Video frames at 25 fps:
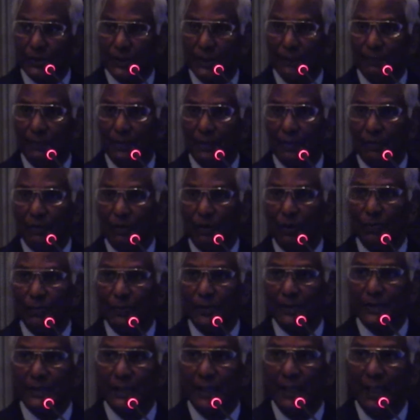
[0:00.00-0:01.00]
Chamber of
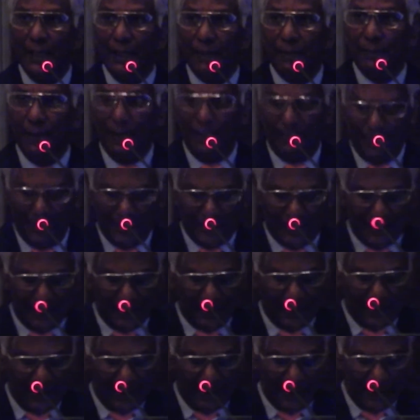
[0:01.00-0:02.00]
Commerce
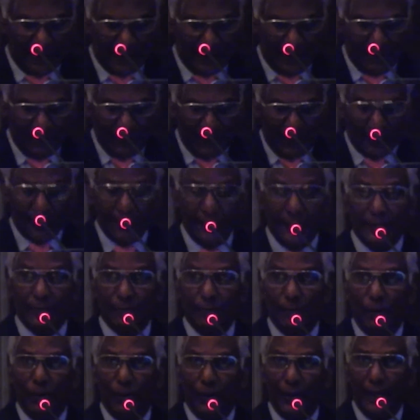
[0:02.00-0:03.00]
present here this
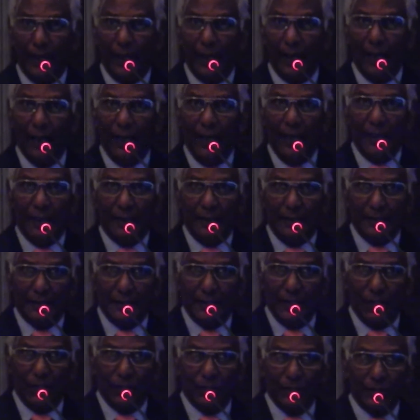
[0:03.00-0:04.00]
morning. The
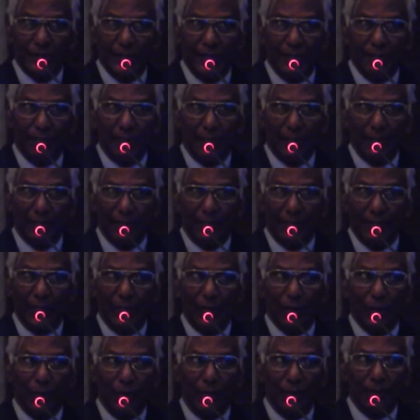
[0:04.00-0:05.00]
Ceylon Chamber of
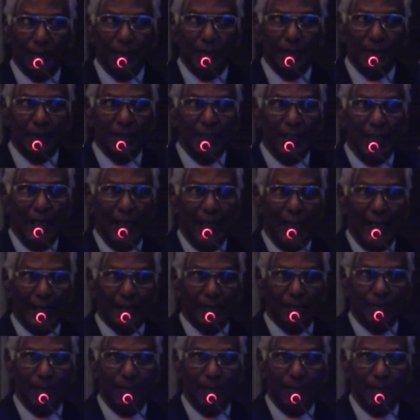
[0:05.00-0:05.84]
Commerce has